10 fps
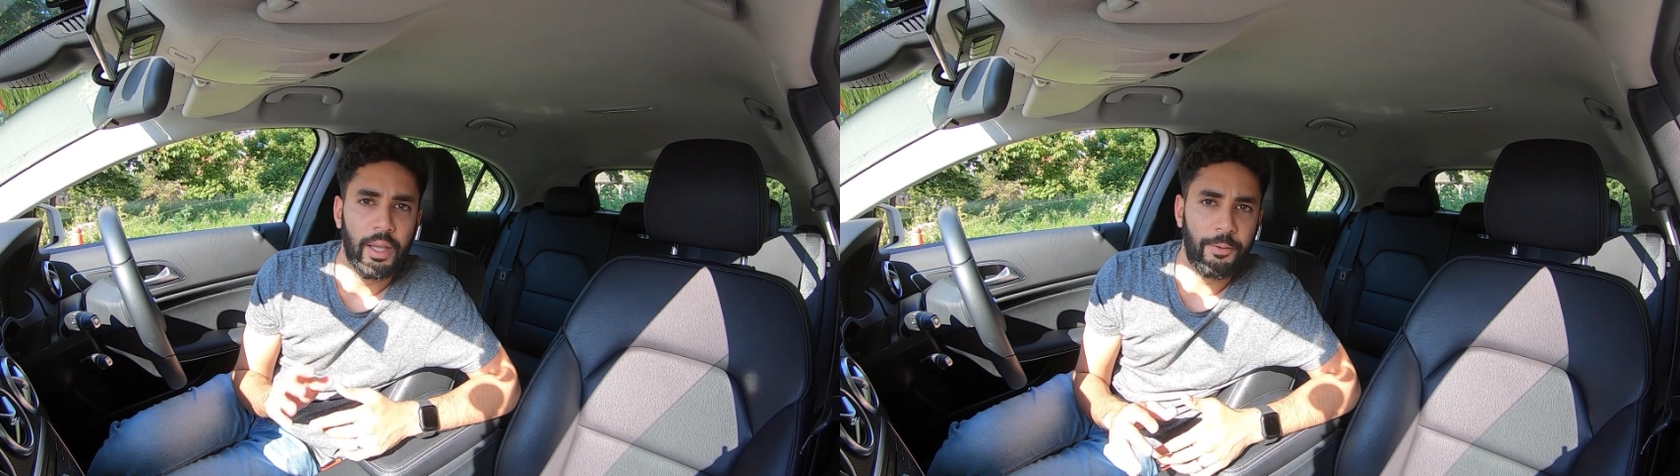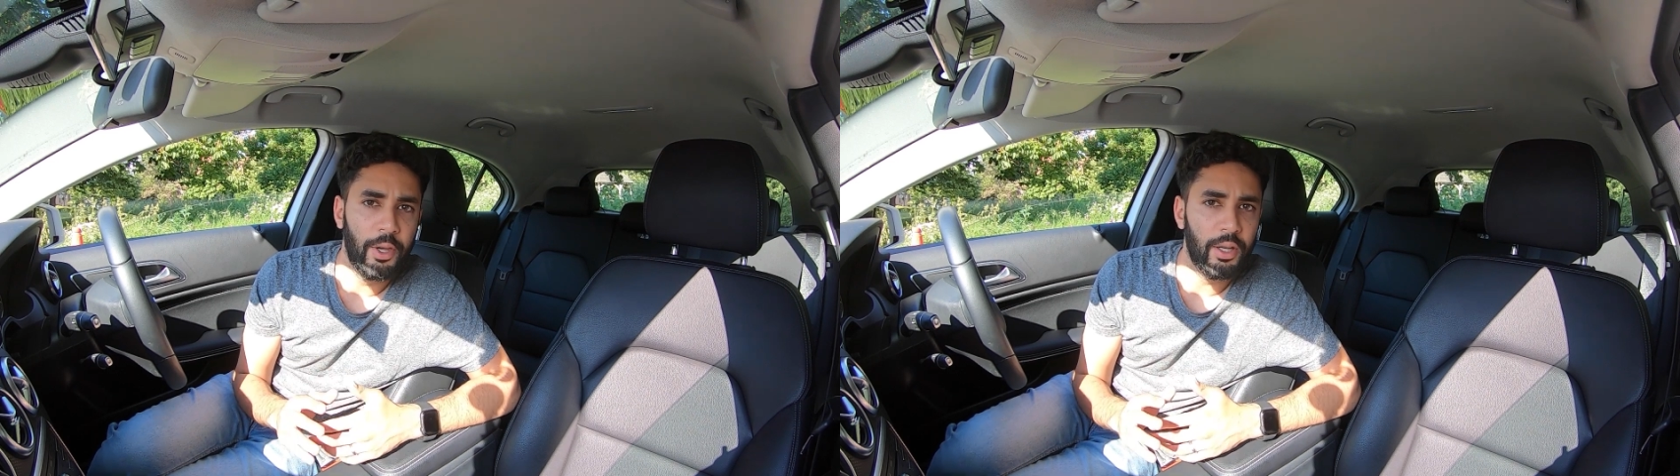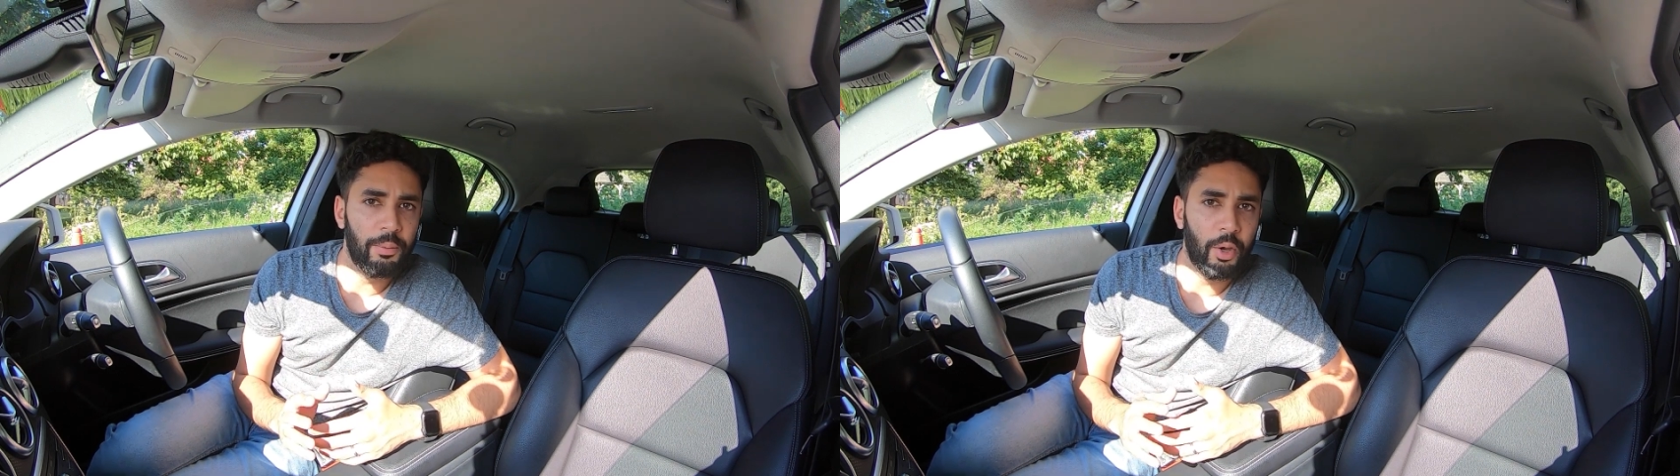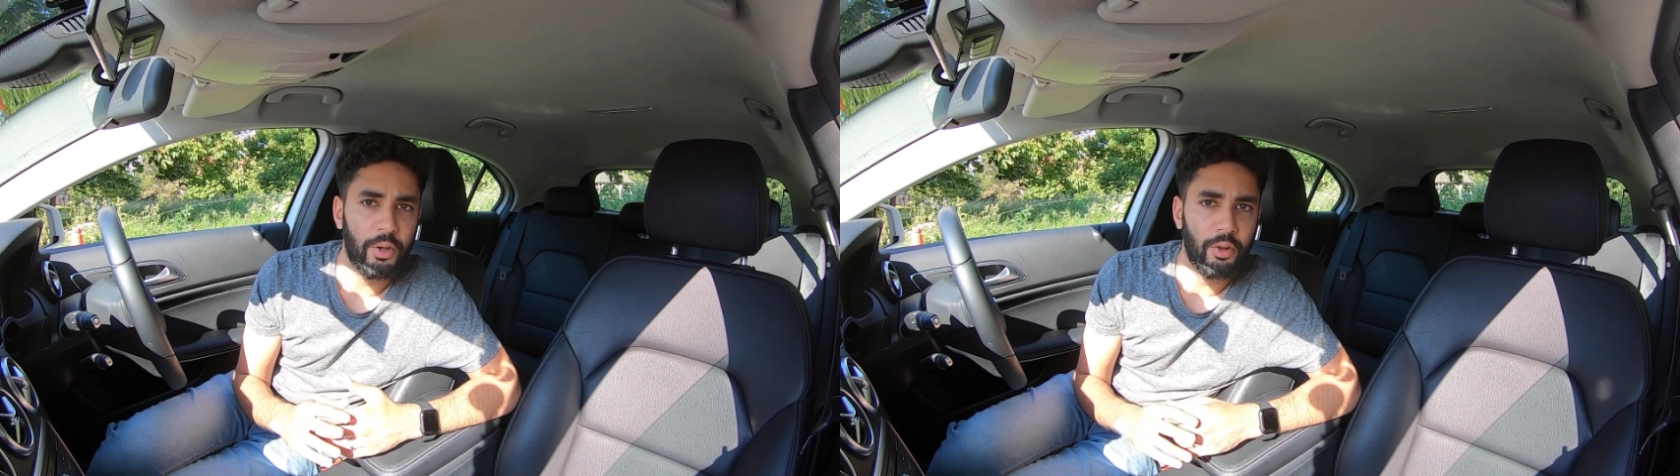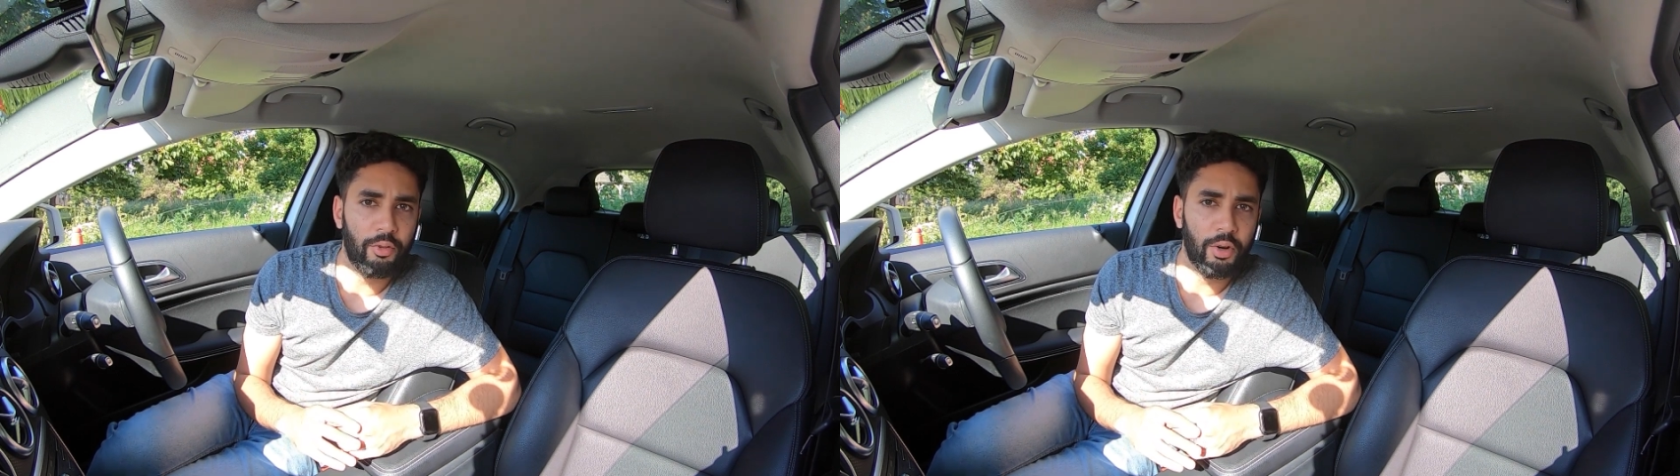If you end up
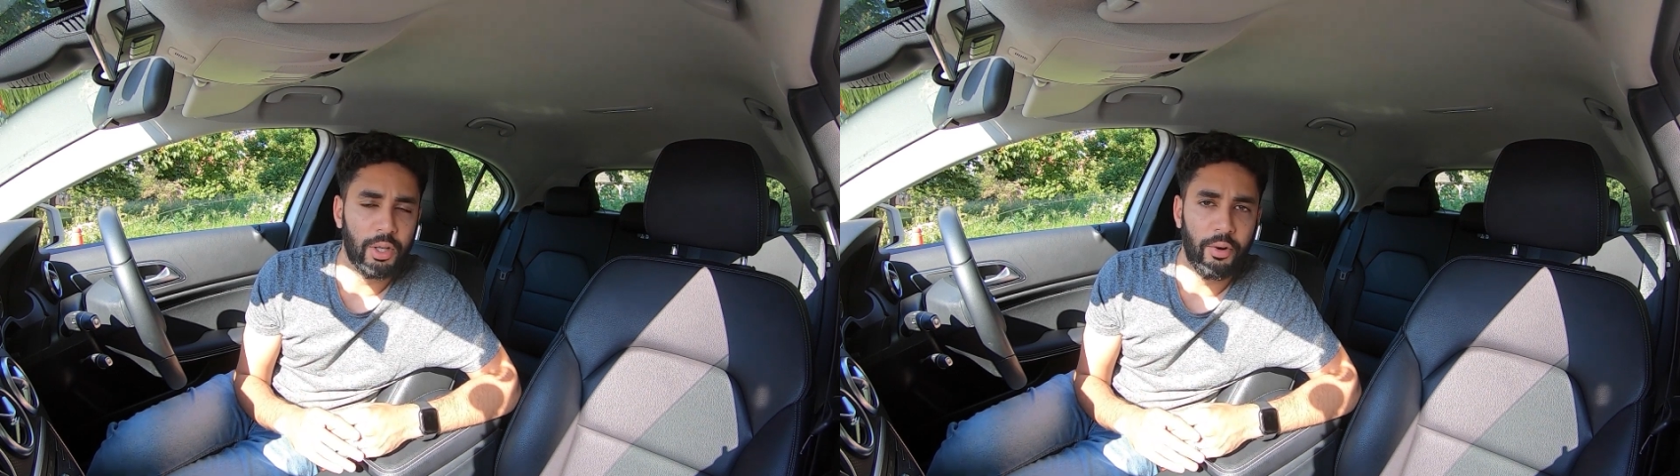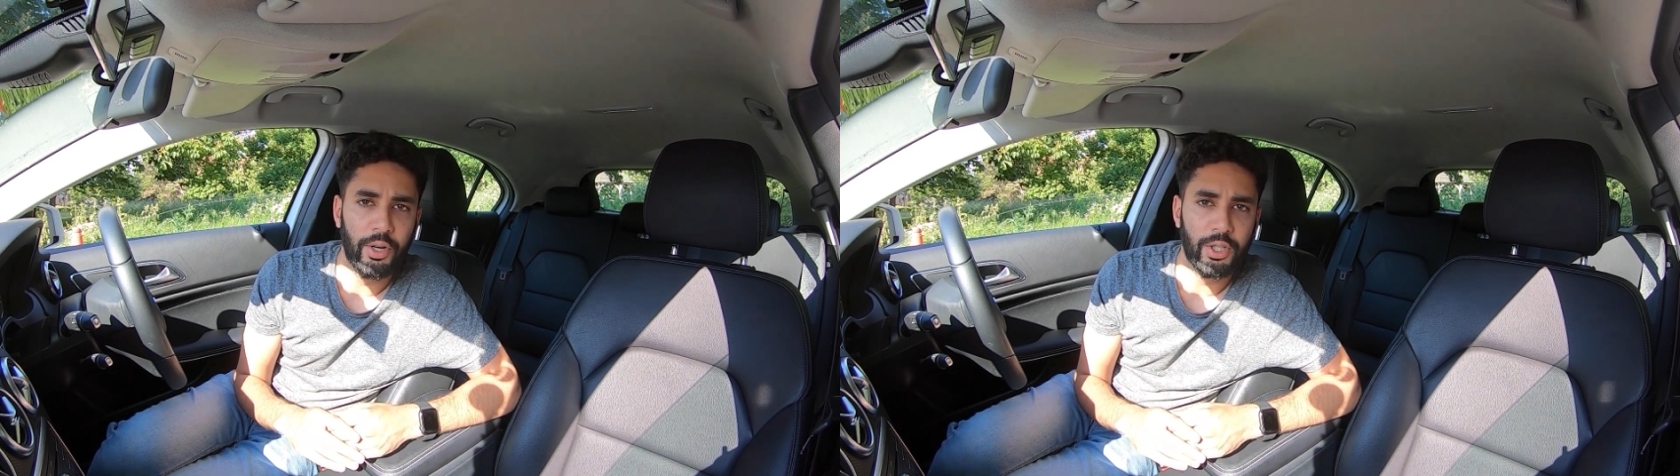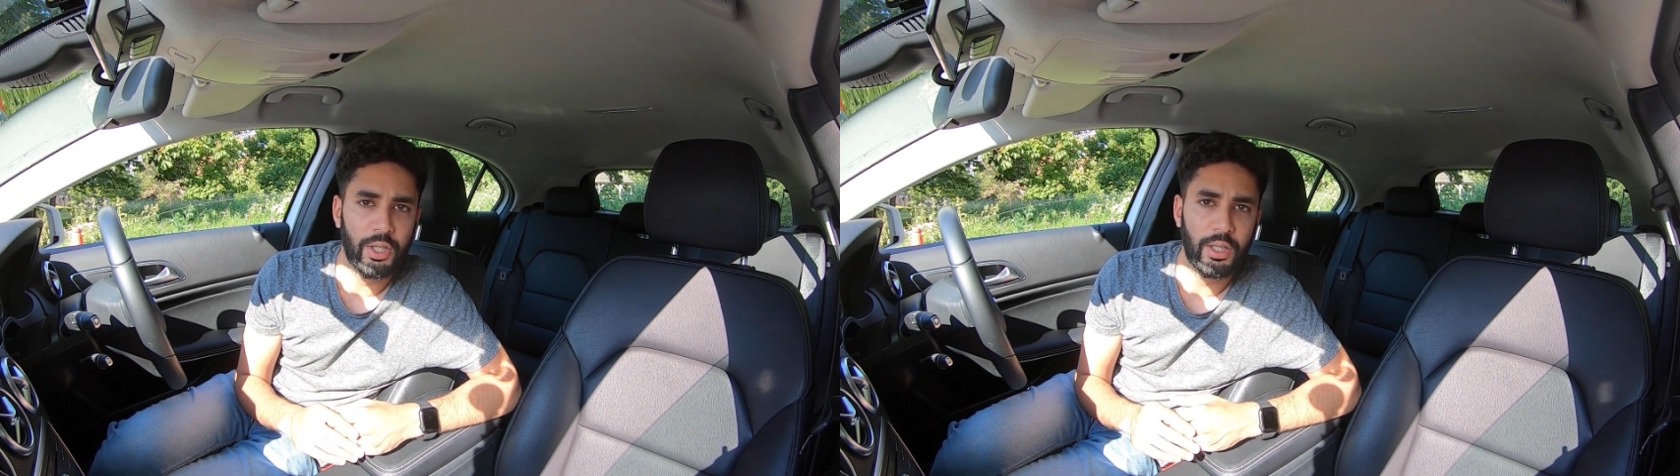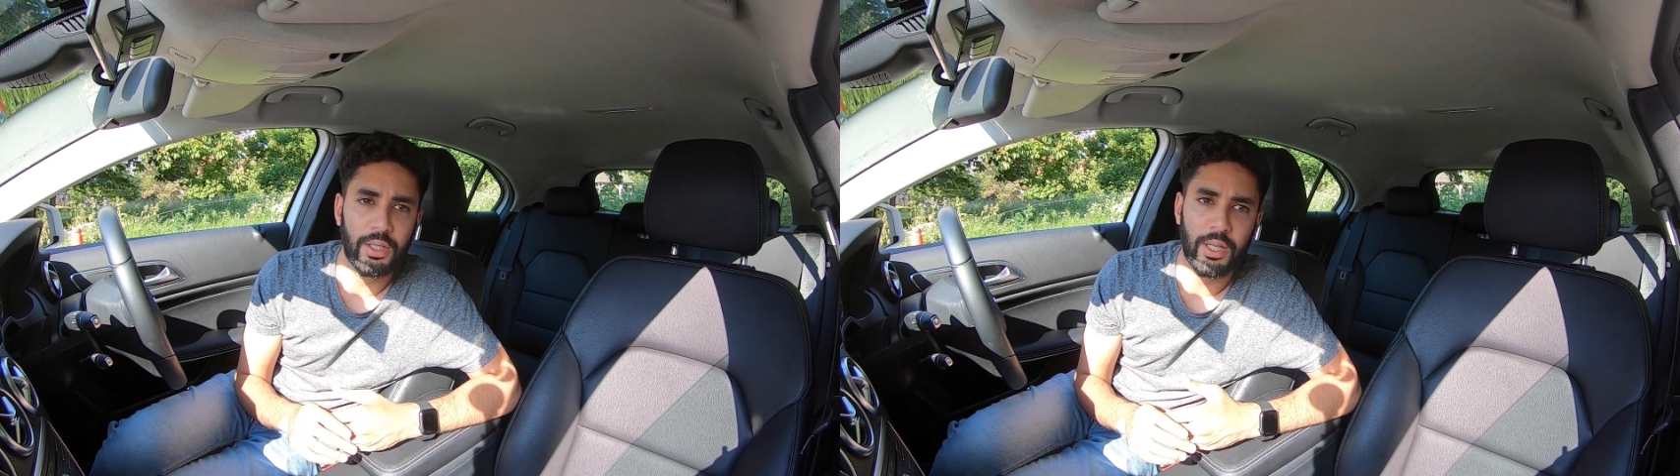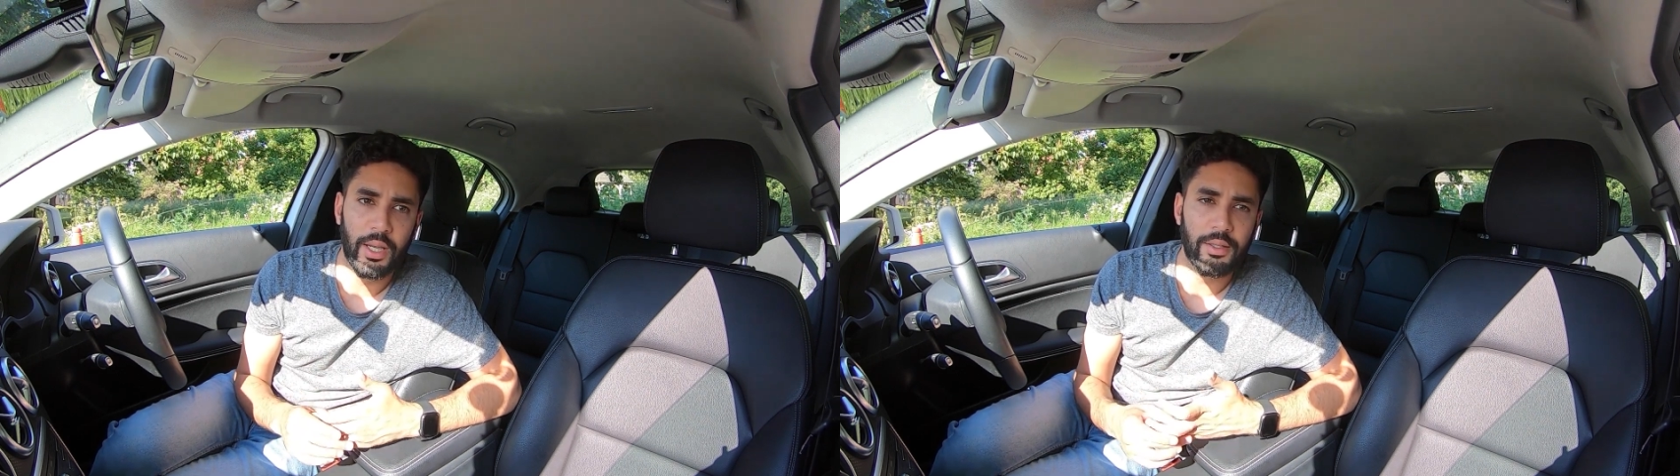going the wrong direction in
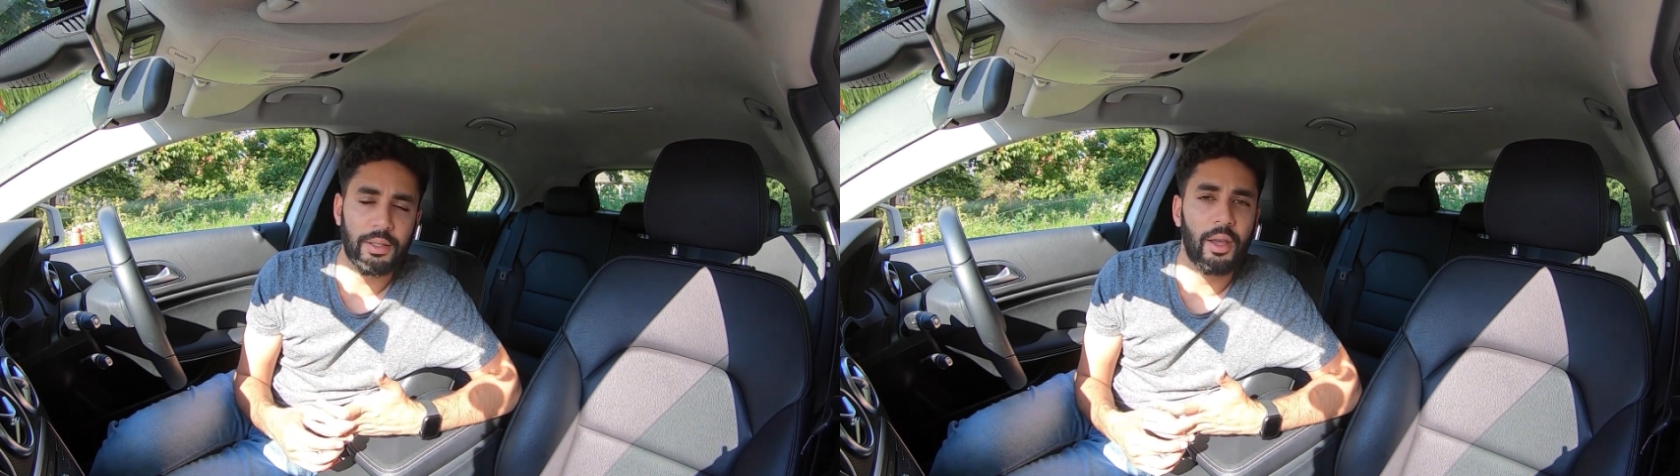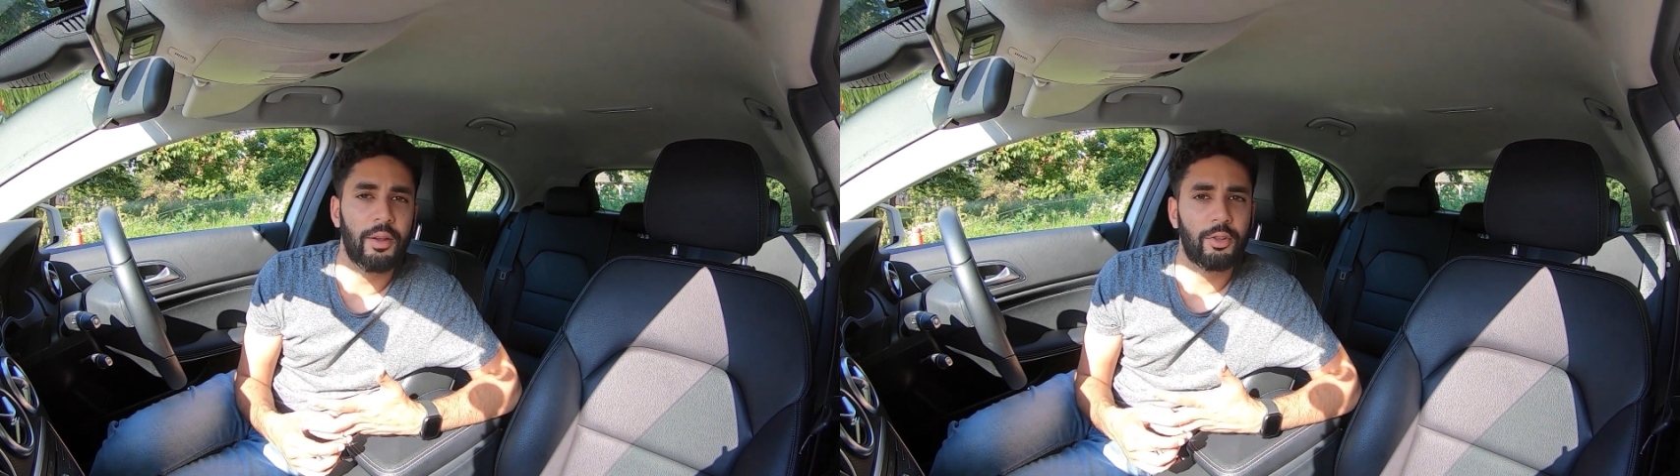your test,